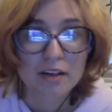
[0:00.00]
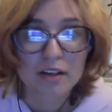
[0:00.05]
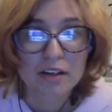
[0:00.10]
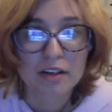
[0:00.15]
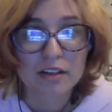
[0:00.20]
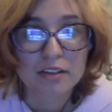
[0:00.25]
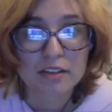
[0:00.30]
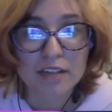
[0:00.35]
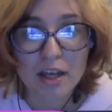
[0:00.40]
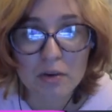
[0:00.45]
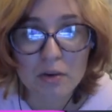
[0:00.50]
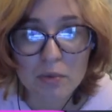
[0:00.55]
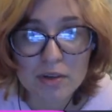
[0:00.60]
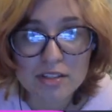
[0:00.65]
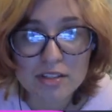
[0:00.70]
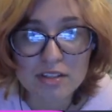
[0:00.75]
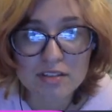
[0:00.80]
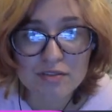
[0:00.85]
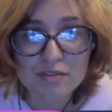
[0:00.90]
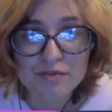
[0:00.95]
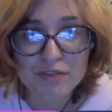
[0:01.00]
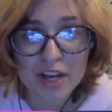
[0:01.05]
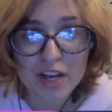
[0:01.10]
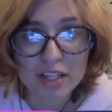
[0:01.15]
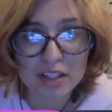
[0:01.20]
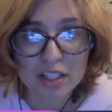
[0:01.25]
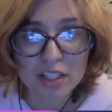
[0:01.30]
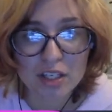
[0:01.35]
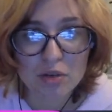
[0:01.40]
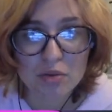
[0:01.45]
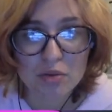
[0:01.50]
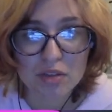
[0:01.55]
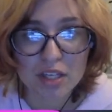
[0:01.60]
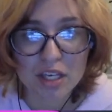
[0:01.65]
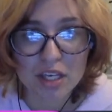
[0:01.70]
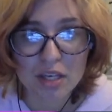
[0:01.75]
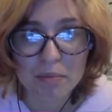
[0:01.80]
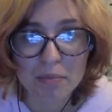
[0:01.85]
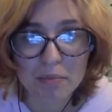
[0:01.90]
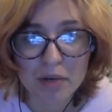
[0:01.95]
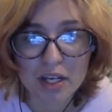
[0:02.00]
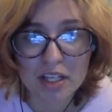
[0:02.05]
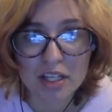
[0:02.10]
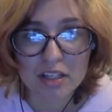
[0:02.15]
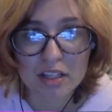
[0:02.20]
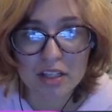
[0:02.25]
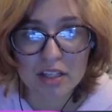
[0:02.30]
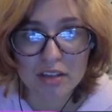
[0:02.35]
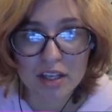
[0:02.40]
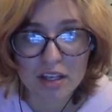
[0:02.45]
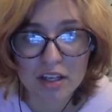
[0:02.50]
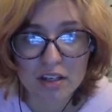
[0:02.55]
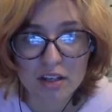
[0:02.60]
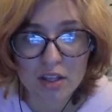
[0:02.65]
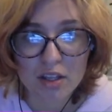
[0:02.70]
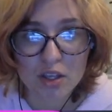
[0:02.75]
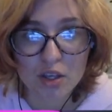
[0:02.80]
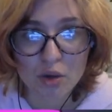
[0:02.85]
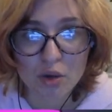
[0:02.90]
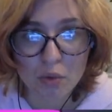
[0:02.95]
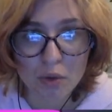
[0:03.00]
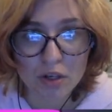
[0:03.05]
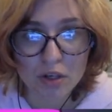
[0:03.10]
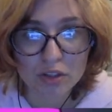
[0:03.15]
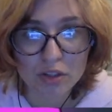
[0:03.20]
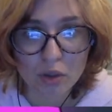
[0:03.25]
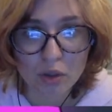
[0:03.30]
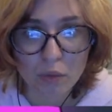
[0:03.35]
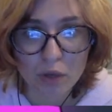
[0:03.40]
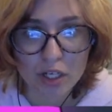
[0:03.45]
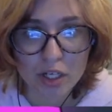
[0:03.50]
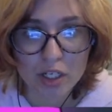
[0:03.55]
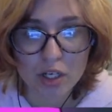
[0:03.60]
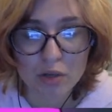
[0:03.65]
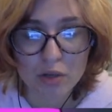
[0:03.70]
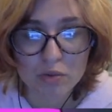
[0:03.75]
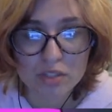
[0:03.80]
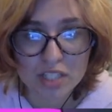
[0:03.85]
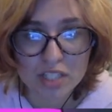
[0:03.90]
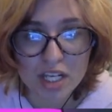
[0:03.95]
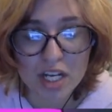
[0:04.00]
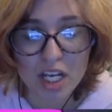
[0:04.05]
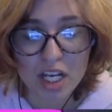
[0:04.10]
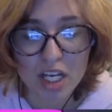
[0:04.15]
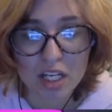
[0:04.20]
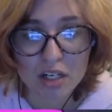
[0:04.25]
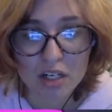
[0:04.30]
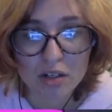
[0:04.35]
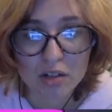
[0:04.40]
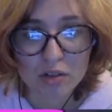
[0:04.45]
That wasn't friendly, you think, but then you weren't the one who did it,